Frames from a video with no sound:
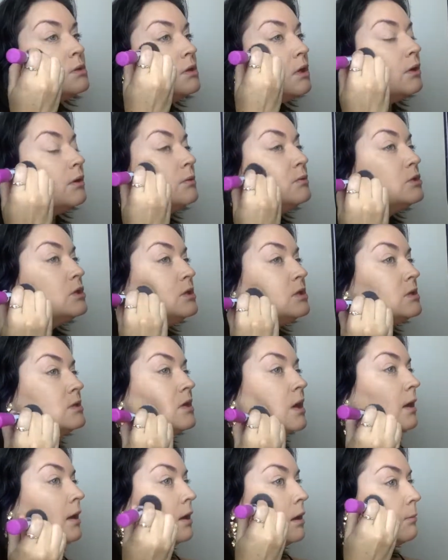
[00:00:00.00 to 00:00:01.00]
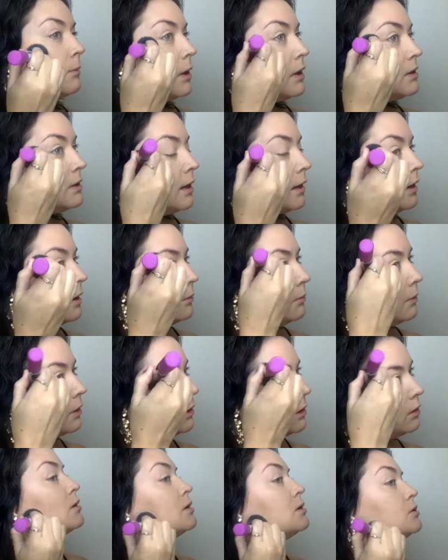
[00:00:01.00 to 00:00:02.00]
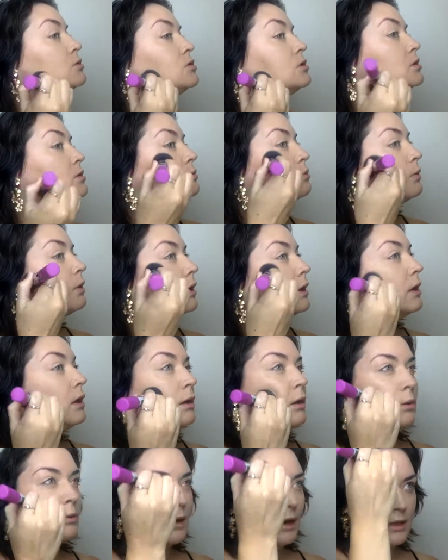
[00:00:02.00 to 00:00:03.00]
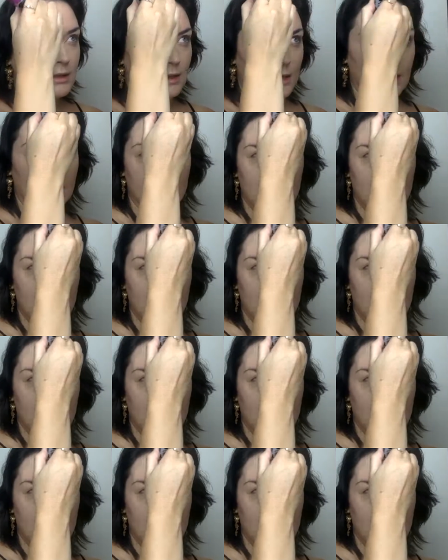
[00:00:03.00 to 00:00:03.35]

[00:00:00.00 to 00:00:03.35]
So I'm just taking my time and just working around the